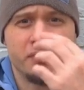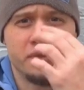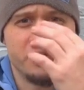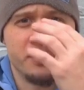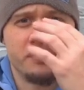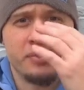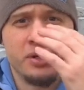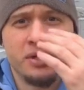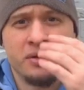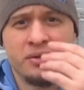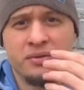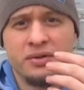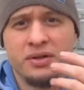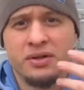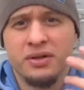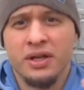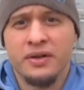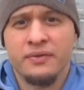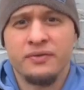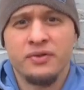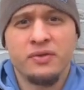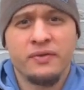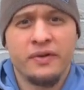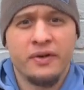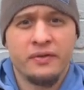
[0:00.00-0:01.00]
So, I mean,
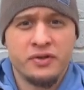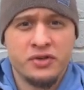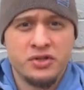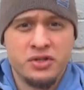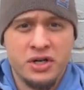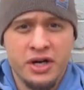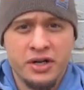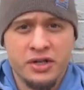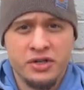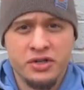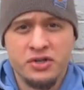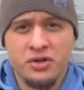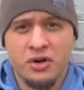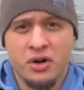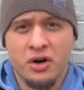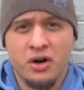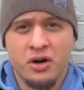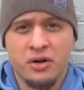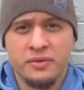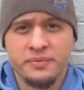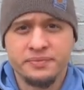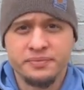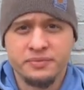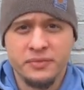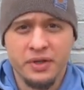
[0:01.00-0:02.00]
if you've ever tried to
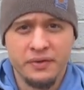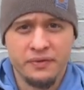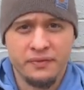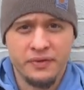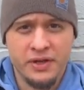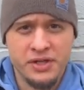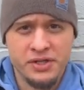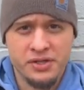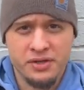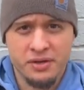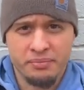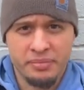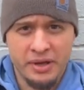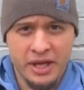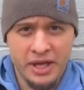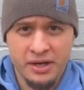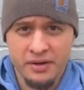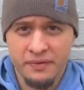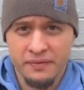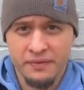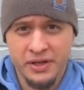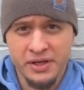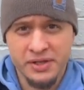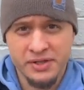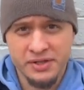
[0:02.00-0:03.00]
draw a face or paint a
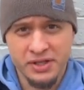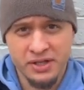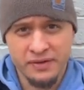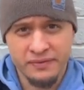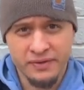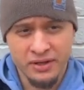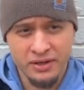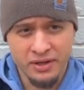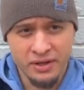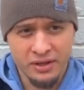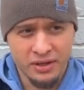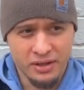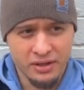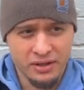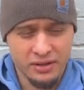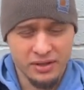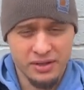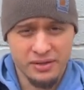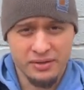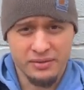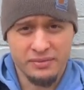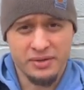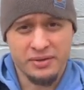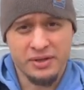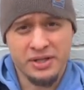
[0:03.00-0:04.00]
face,
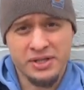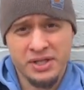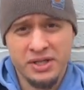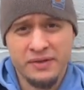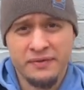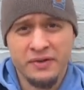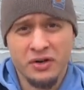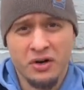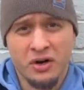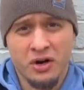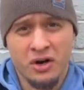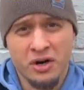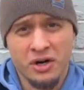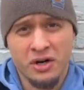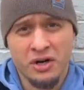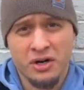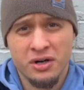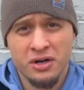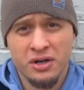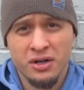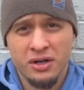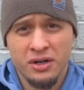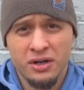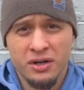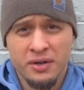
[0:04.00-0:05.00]
is even harder
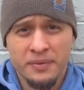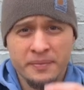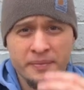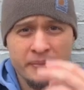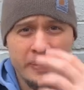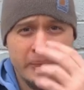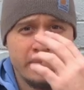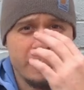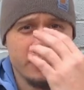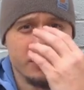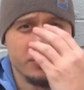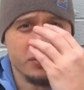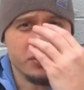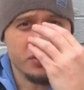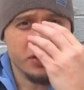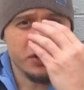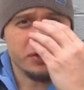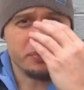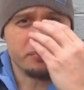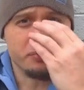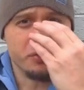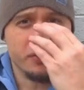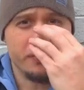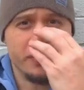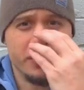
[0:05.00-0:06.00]

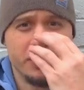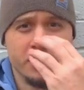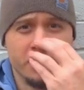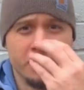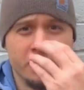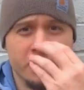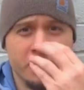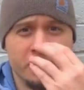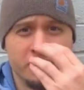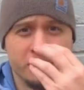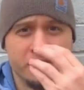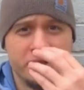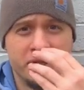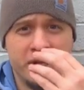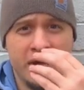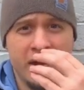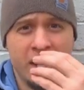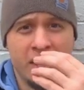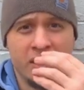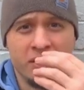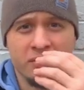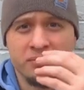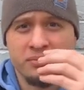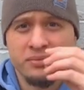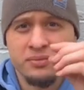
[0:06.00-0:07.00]
just moving the nose
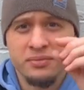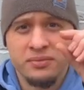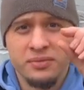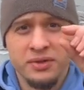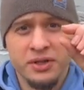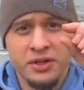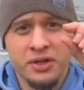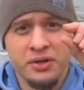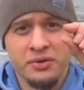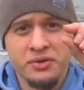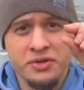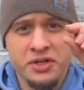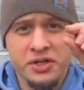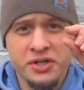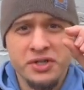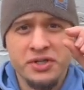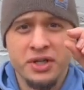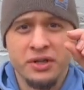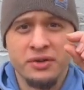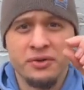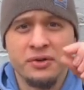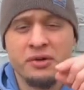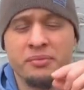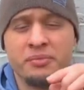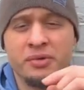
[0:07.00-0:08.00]
down, you know, just a
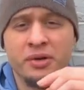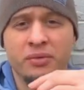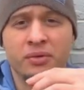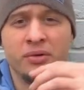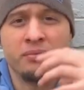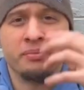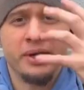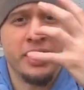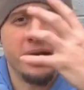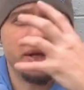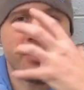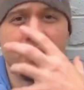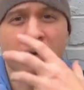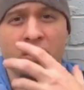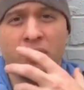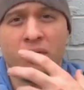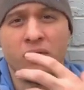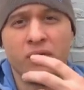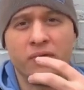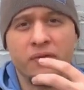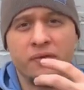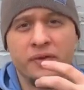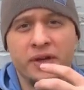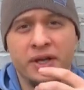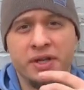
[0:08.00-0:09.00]
little bit will make the
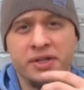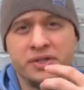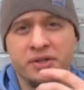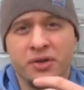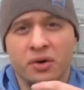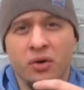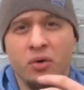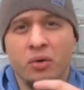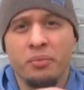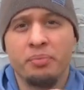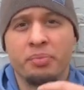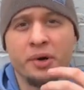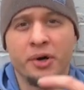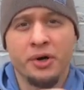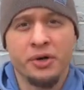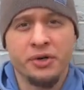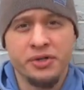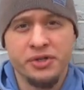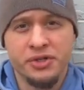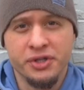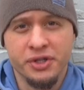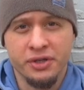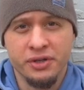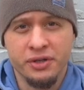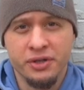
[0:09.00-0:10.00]
whole face, the whole
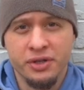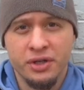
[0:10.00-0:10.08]
person